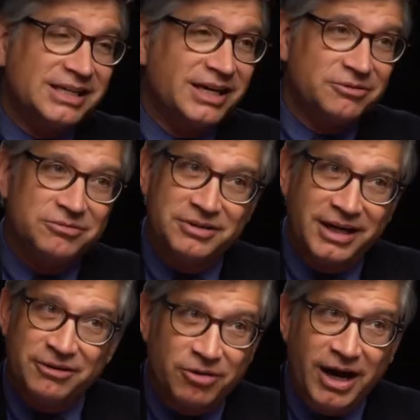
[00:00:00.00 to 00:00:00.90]

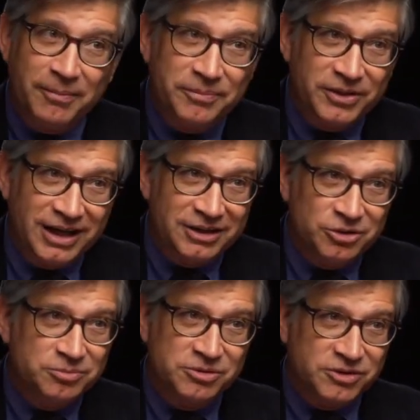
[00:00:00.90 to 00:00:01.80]
a rep that
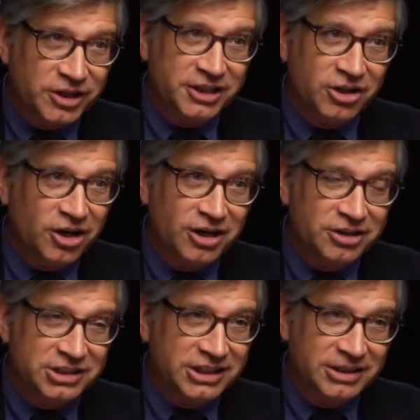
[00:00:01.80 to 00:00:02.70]
looms very
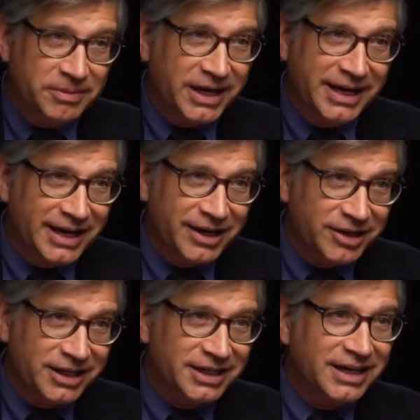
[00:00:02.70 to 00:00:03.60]
large in the Bay
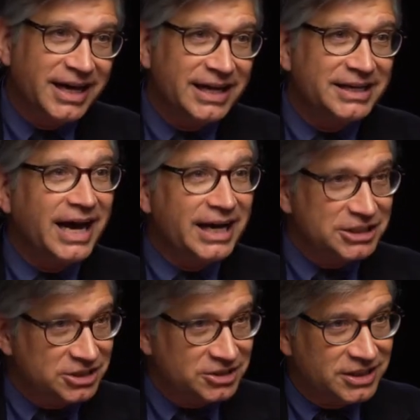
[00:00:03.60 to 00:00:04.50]
Area and
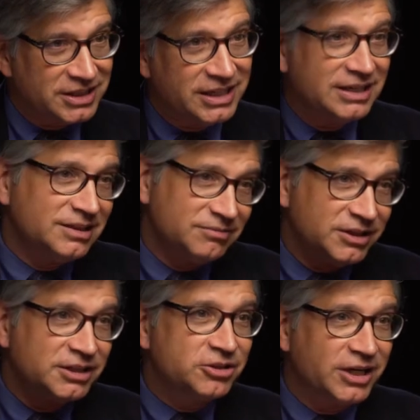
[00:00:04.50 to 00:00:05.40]
nationally and even
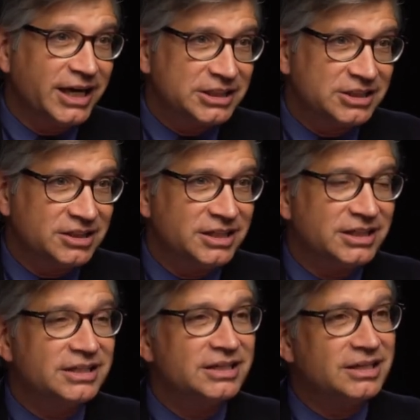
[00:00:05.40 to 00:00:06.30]

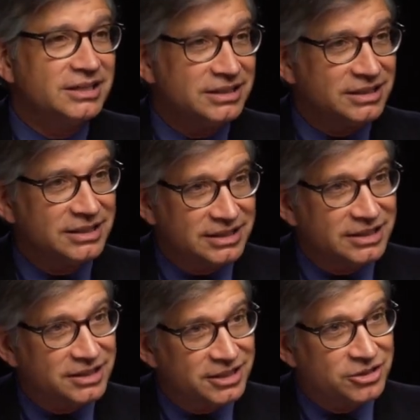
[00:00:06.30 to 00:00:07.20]
internationally in the
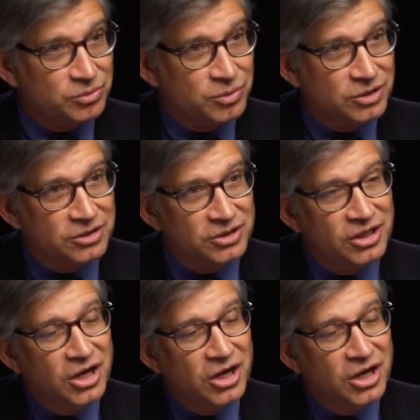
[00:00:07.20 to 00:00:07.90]
theater world.